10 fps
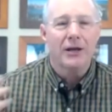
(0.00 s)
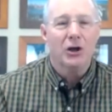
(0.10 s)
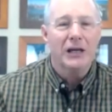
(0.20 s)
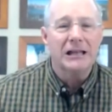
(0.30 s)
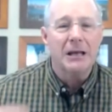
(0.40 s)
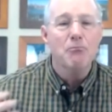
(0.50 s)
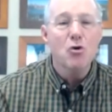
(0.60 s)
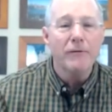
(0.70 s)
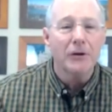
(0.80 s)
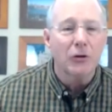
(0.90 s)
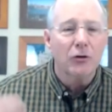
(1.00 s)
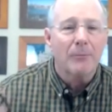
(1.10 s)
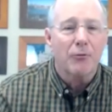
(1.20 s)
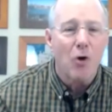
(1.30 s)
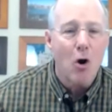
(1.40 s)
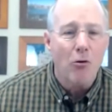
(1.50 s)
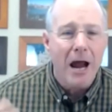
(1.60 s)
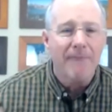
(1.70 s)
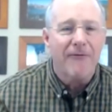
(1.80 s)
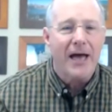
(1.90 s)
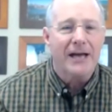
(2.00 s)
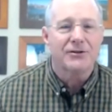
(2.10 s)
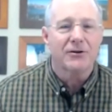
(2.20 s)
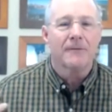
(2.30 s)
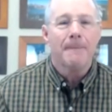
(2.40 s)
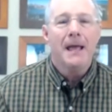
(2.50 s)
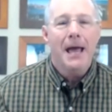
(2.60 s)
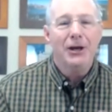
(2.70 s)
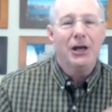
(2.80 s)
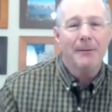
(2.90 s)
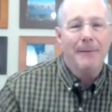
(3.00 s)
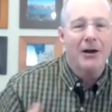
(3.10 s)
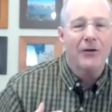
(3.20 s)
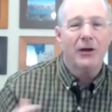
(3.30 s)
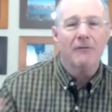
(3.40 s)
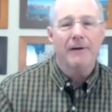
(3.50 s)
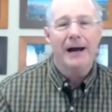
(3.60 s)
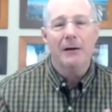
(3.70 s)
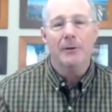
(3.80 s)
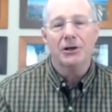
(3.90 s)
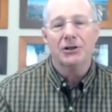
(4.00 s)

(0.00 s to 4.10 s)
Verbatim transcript: you get them moving through that program faster and you get them out of the environment.